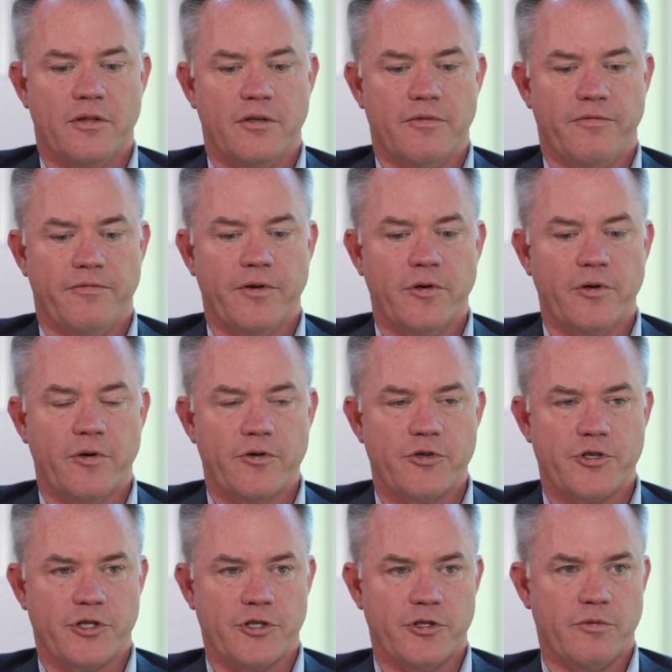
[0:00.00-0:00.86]
photo
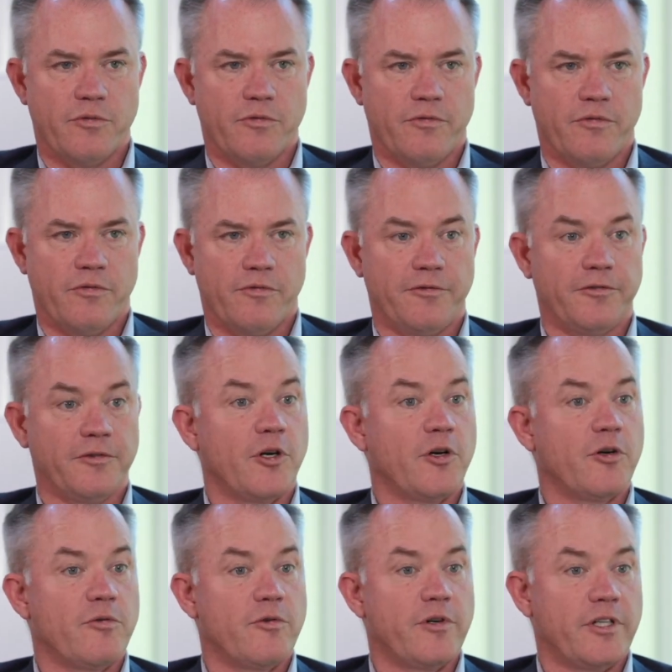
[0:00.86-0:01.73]
shoot
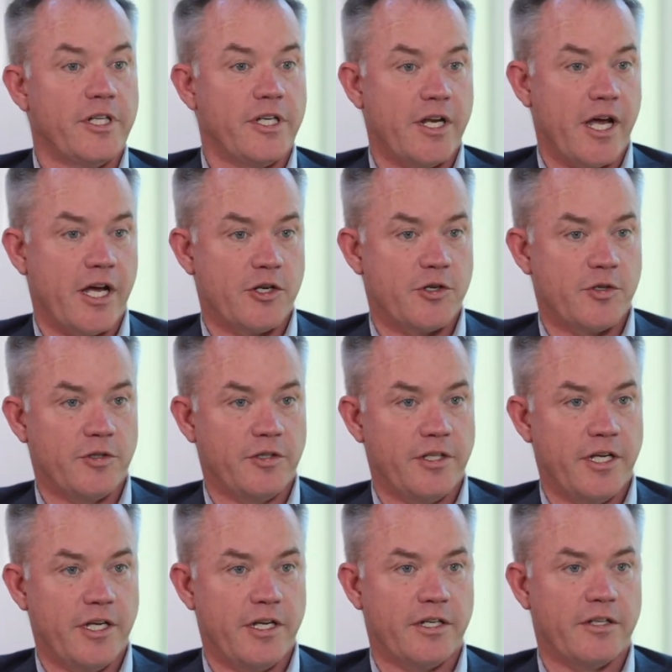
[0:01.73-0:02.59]
flowed really
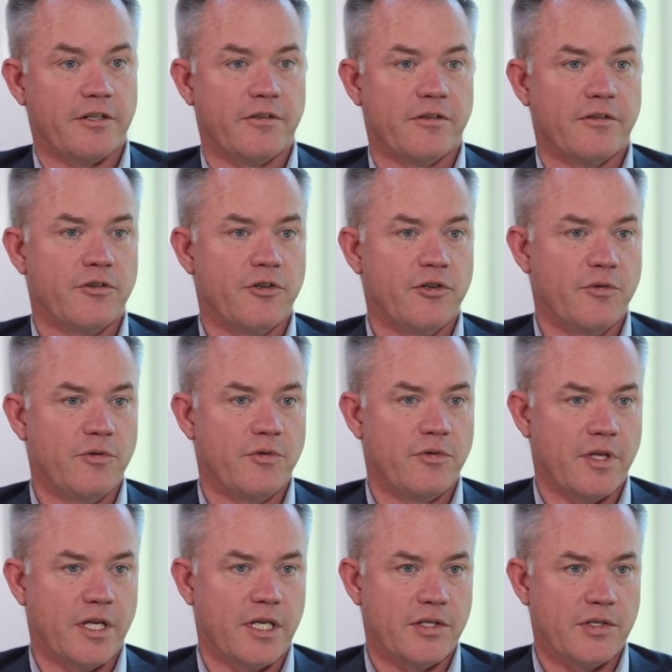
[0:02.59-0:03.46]
naturally, and new
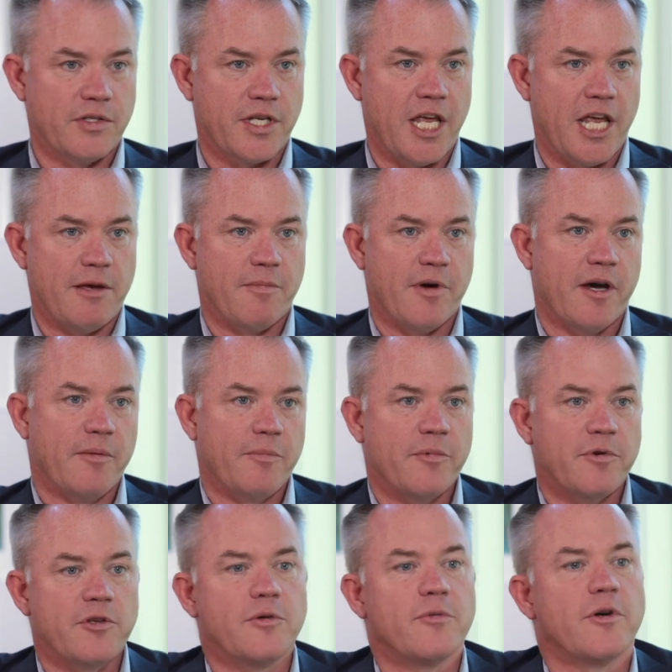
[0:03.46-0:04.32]
things came
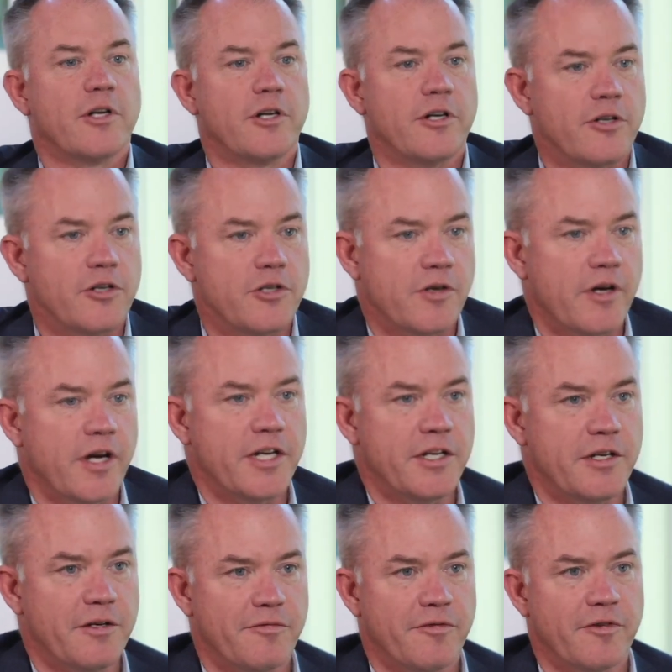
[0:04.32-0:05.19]
up, and you wanted to try
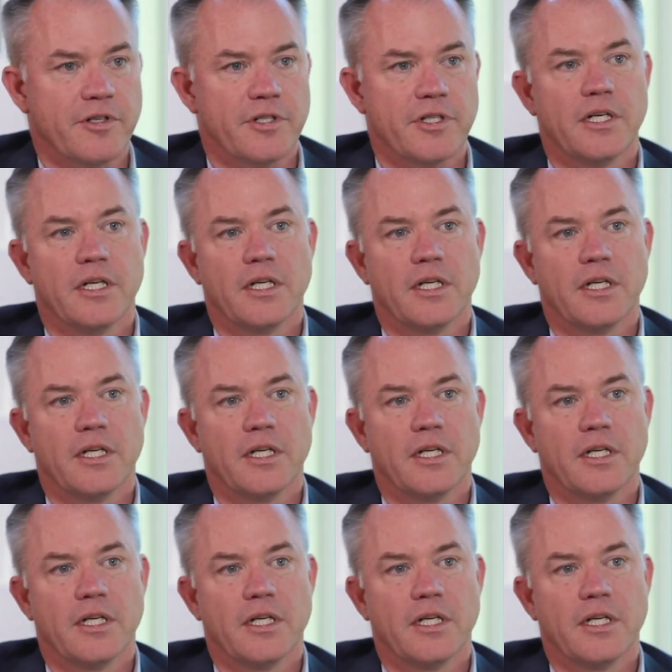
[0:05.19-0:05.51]
different